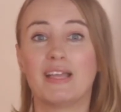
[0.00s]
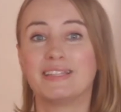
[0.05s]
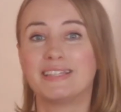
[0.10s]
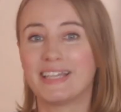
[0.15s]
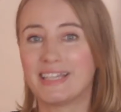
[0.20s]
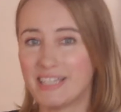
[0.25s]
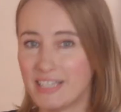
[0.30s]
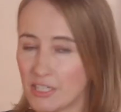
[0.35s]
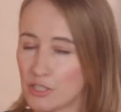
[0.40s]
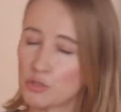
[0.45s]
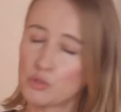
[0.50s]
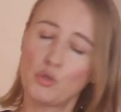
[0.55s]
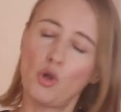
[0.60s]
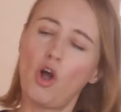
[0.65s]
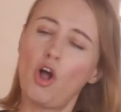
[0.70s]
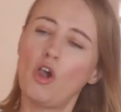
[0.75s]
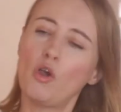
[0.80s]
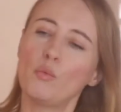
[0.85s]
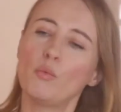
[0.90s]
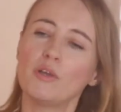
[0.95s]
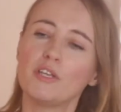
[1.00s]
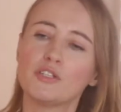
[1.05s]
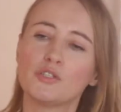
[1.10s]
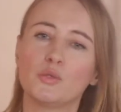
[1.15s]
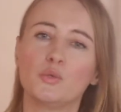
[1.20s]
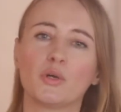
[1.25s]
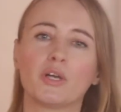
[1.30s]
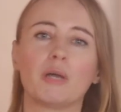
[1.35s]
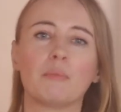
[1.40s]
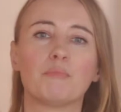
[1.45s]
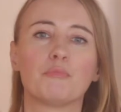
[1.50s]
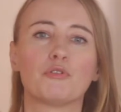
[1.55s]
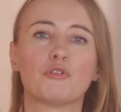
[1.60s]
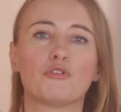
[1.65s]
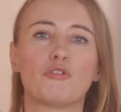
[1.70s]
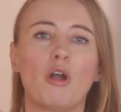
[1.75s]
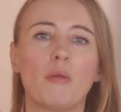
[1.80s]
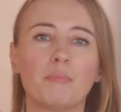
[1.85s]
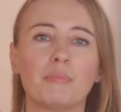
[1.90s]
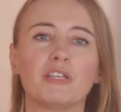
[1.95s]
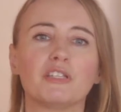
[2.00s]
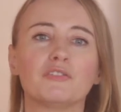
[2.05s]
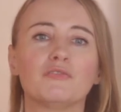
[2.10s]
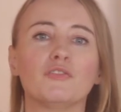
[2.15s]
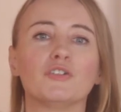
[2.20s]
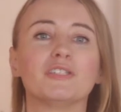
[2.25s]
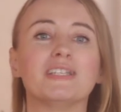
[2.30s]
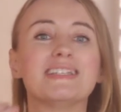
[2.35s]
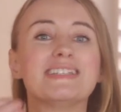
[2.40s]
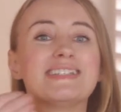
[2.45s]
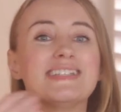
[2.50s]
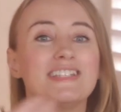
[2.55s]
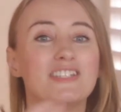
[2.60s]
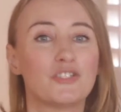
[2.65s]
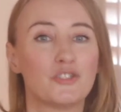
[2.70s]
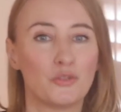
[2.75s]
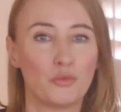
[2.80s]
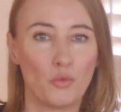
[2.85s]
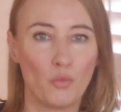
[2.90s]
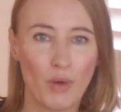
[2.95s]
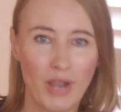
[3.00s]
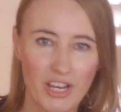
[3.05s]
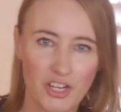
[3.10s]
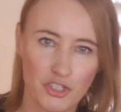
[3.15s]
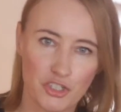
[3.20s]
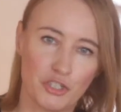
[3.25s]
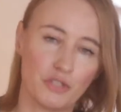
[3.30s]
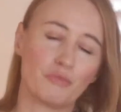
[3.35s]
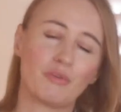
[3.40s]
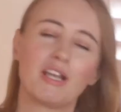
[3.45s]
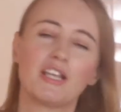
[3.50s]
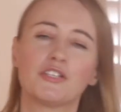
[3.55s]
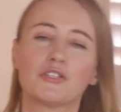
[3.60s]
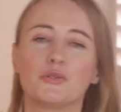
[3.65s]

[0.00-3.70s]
The key is to always look appropriate for the situation, right?